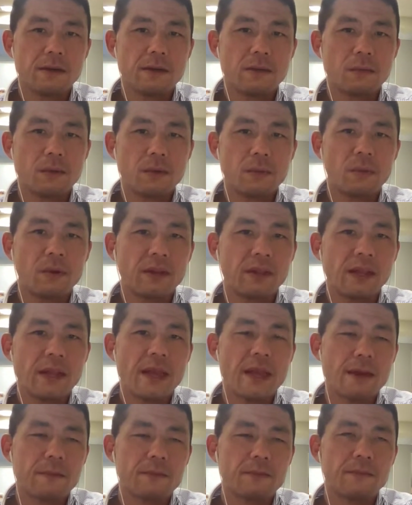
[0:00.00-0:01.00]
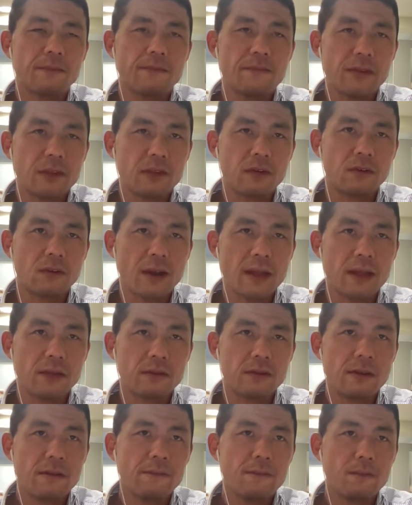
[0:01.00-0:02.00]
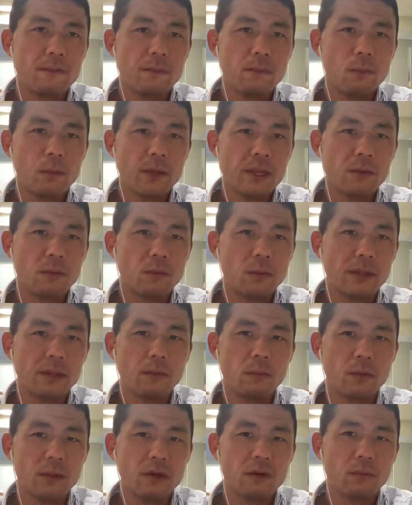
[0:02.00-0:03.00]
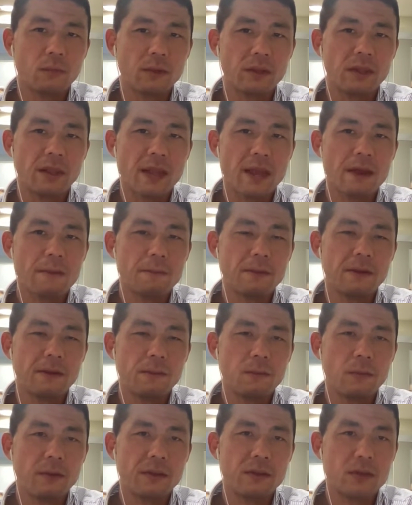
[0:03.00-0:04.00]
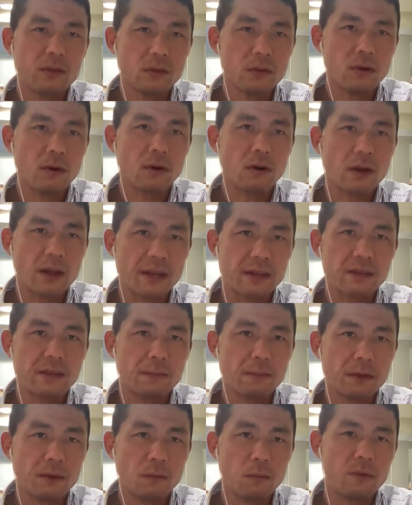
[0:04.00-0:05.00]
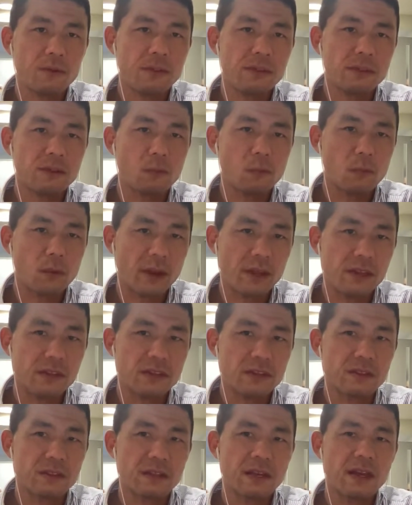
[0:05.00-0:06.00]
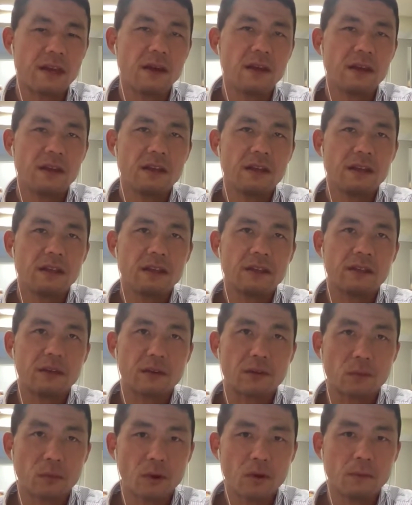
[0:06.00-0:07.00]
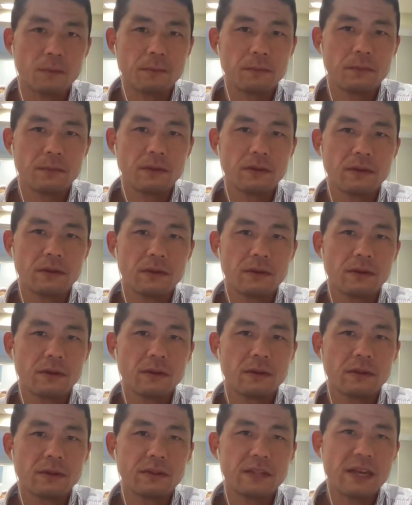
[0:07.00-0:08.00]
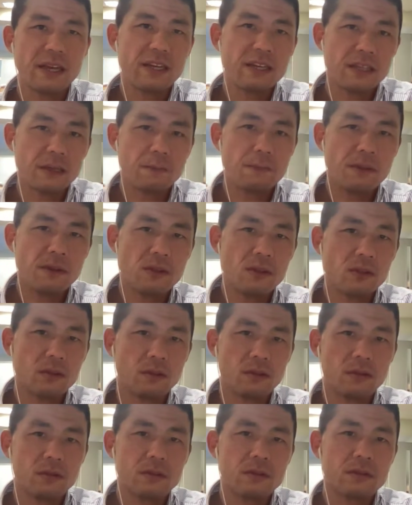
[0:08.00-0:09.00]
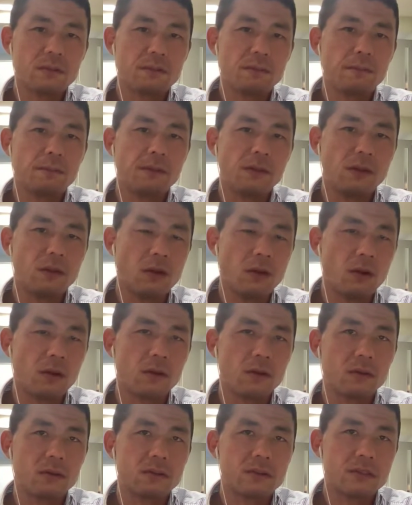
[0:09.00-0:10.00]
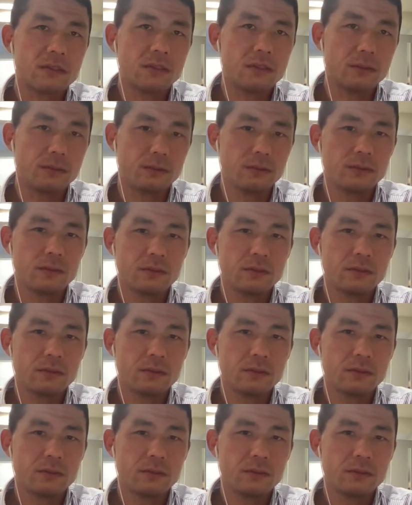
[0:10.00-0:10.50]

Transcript: we really have to figure out if we, re- we are really happy if we do our activity within the range that the group that individuals belong to